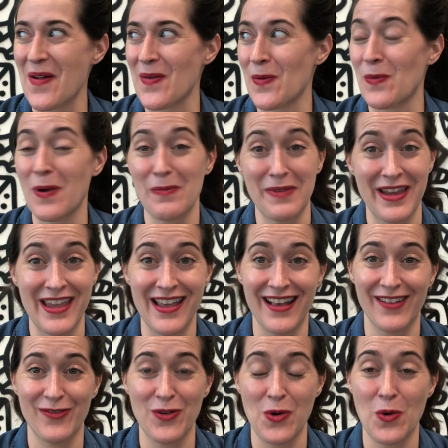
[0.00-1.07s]
what we,
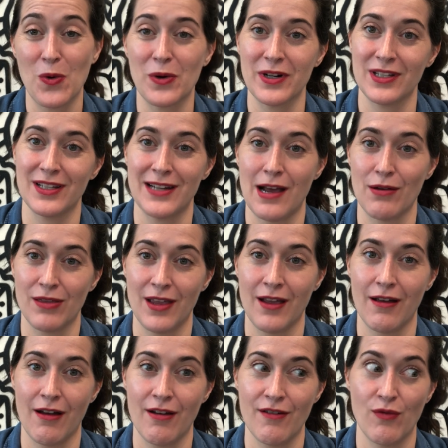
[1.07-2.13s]
of course, now
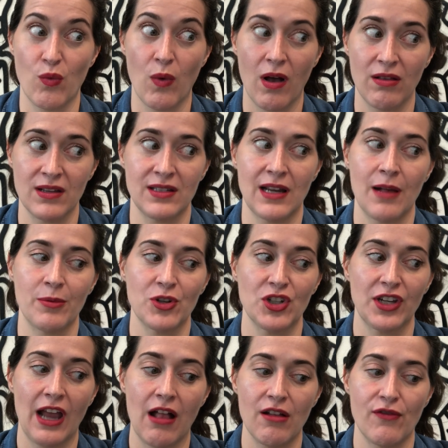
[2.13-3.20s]
think of
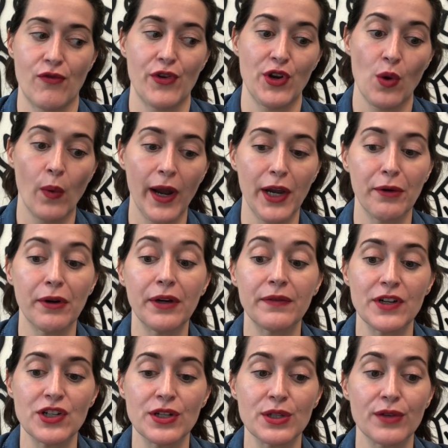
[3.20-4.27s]
well-established California wine growing
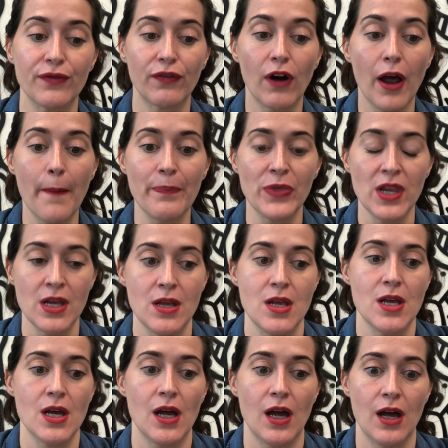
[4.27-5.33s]
regions from
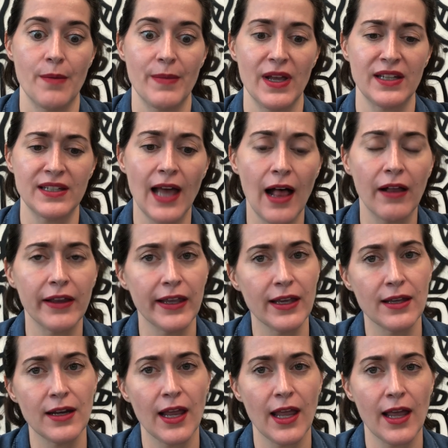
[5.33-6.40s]

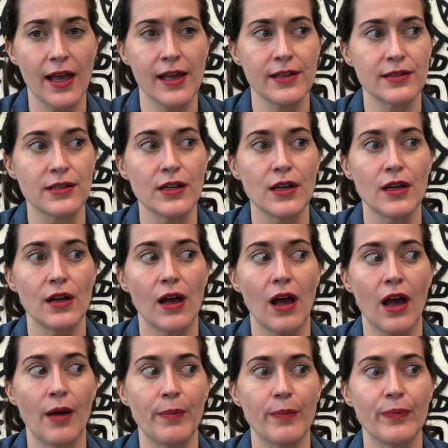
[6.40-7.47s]
Italian and
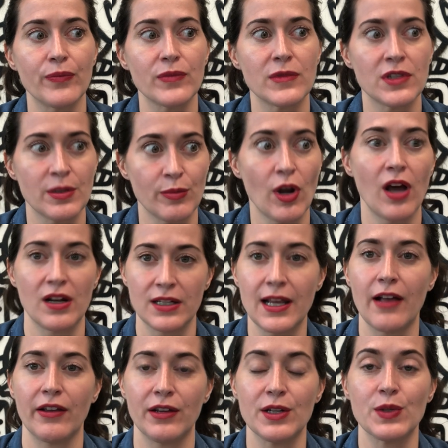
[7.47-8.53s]
some
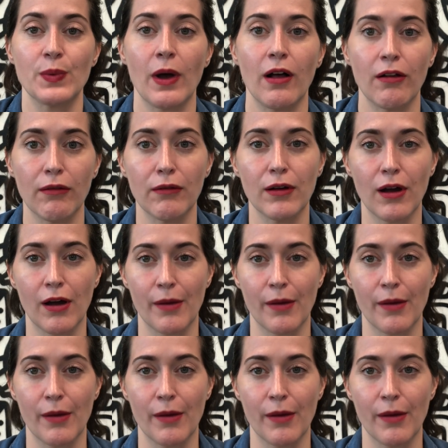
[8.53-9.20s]
non-Italian as well,